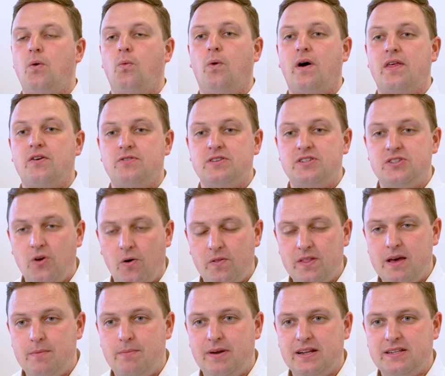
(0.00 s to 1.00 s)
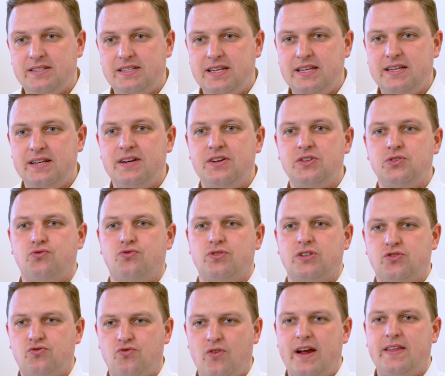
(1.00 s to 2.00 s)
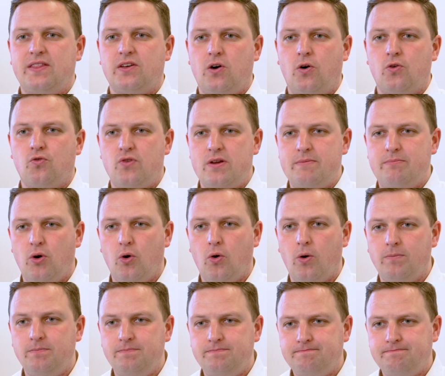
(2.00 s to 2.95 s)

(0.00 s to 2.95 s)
where there is not the ability to restrain the concrete pour.